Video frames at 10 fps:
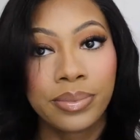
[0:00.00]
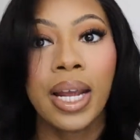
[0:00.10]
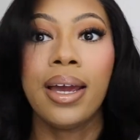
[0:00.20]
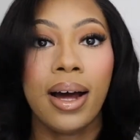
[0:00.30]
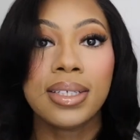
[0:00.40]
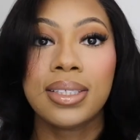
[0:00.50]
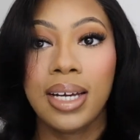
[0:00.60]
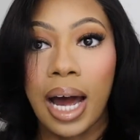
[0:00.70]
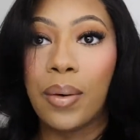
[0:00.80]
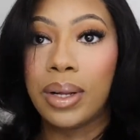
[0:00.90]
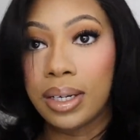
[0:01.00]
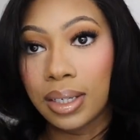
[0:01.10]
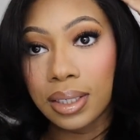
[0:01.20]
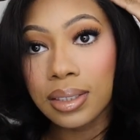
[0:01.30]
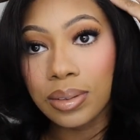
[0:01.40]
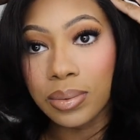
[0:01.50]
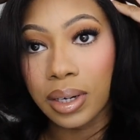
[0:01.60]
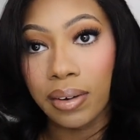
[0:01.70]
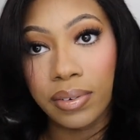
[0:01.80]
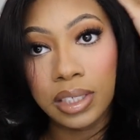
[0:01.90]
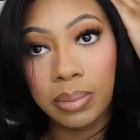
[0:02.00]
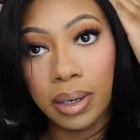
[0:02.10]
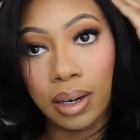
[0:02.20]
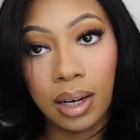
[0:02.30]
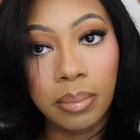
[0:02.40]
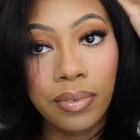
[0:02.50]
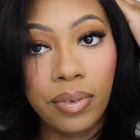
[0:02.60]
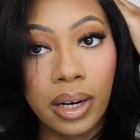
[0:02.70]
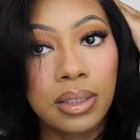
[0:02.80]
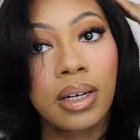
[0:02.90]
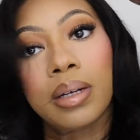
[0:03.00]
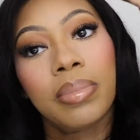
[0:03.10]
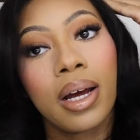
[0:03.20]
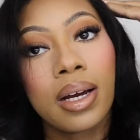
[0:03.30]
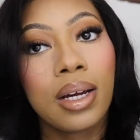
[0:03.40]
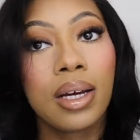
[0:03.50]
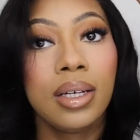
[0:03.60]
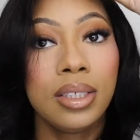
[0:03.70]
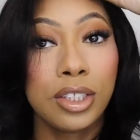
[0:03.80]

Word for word: And y'all seen how it looked when I first put it on before I started plucking it.